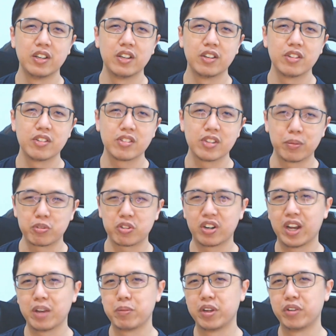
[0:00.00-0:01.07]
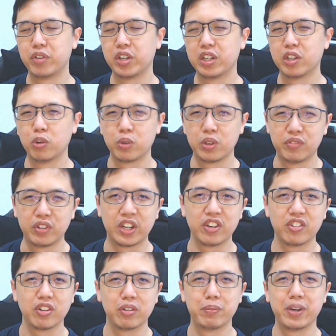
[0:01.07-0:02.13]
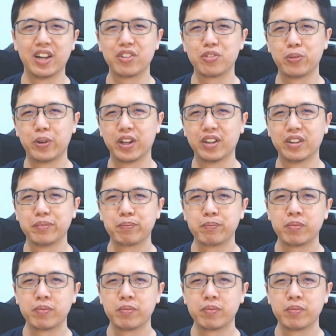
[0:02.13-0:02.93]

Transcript: subscribe, and ring the notification bell as well.